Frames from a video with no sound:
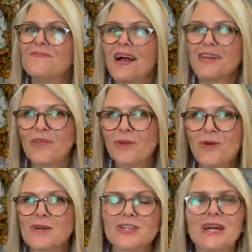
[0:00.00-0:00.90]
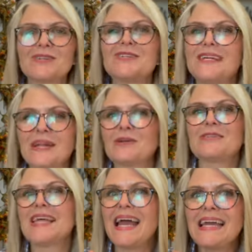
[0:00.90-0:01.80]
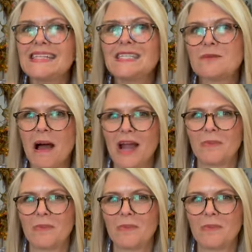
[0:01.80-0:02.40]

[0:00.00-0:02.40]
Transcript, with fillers: Find other crocheters and knitters that inspire